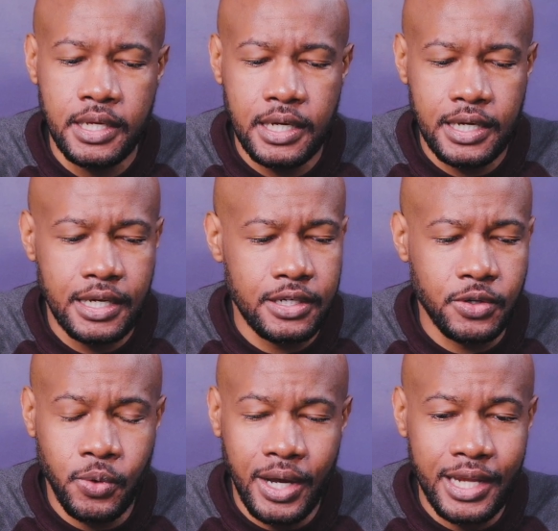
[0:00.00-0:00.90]
The
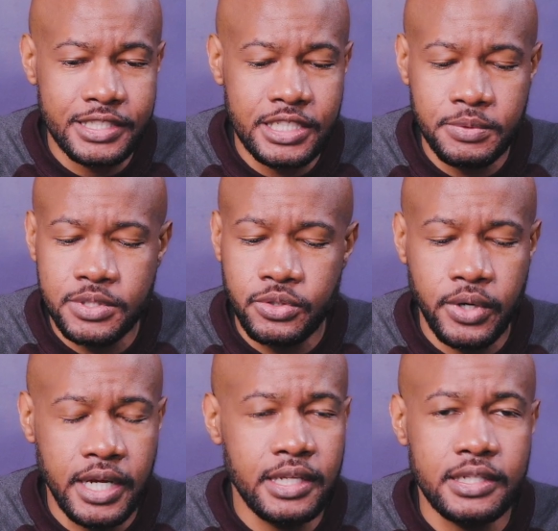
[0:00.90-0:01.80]
quality was
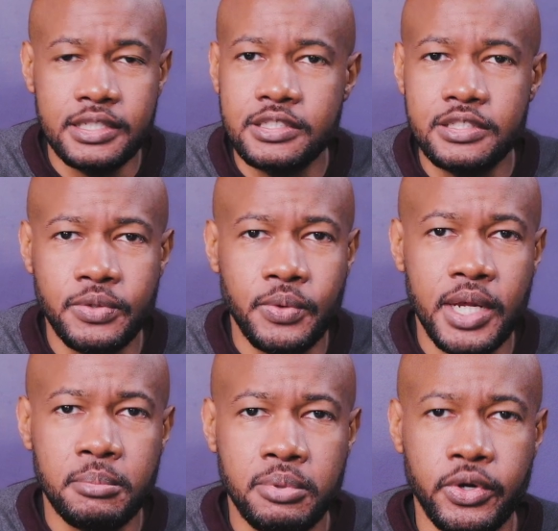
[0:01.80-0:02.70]
great. This is a
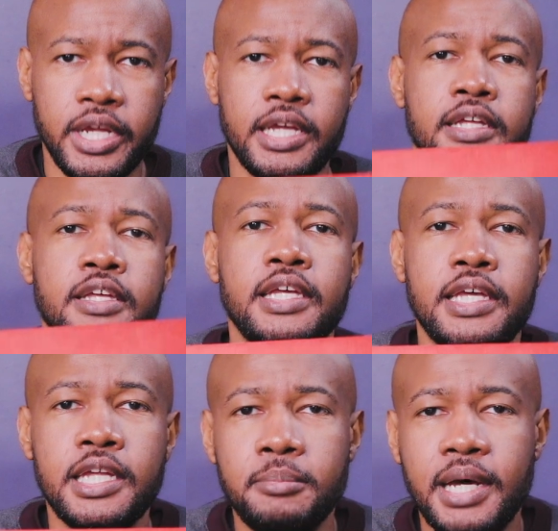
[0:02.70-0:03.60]
great brand.
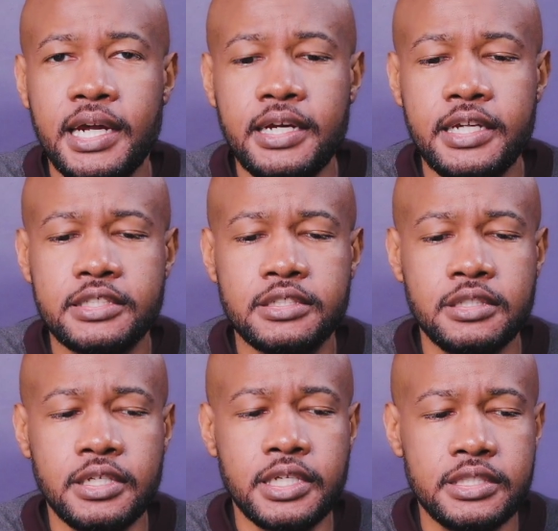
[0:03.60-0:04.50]
Anybody that's
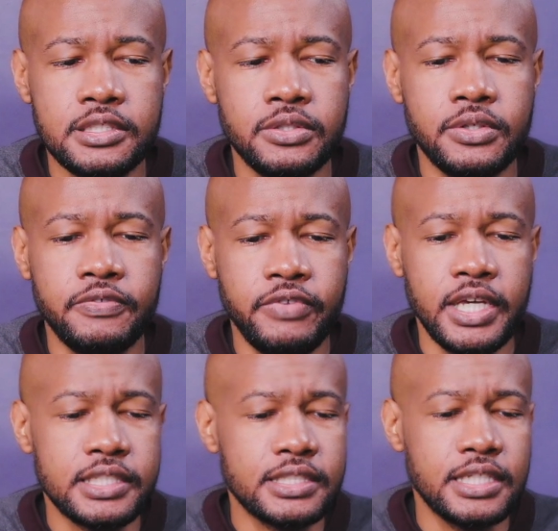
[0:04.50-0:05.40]
looking to
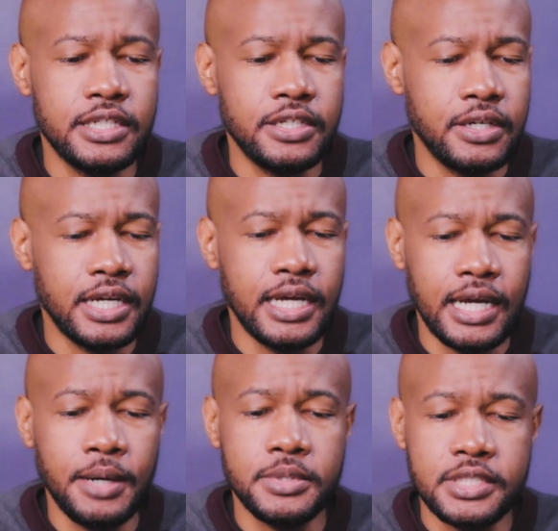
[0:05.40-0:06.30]
invest,
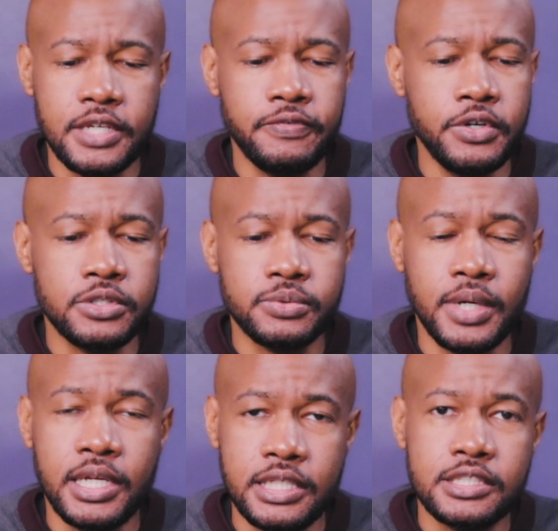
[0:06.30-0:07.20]
I would say
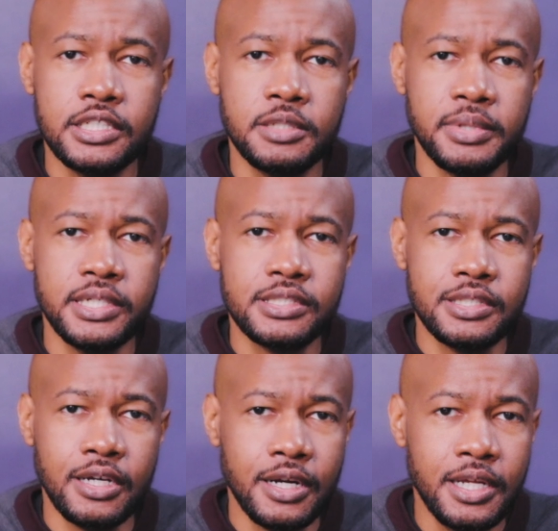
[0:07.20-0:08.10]
Focusrite is a good place to
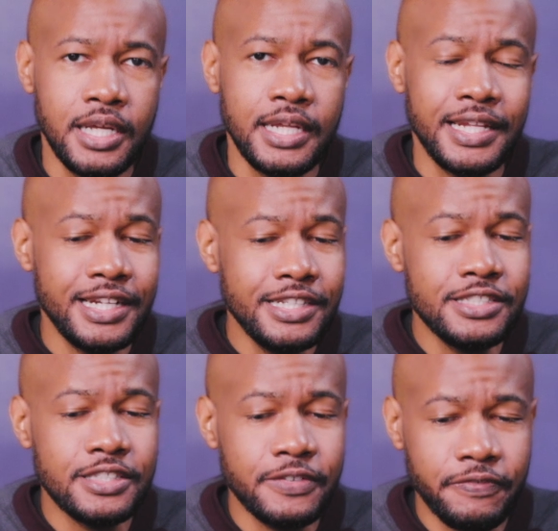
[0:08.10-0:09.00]
start. Now this
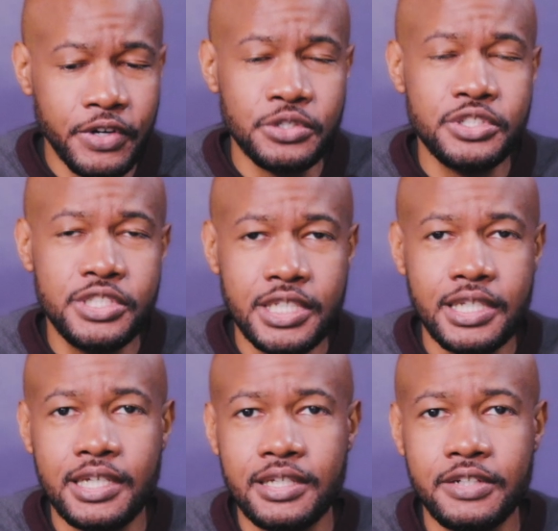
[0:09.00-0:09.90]
is the first
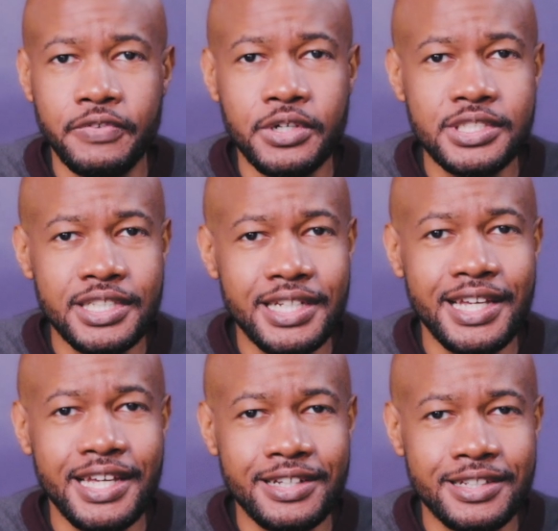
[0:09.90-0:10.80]
gen. The first gen
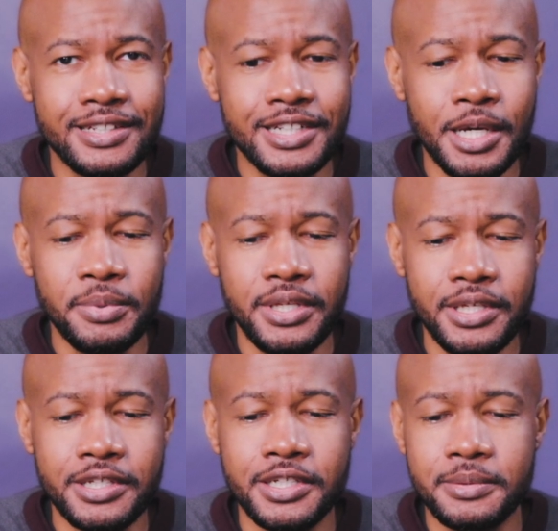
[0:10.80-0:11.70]
had a couple
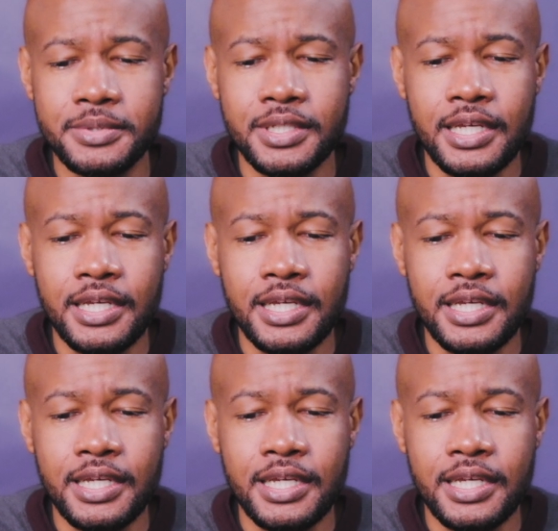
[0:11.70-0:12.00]
hiccups.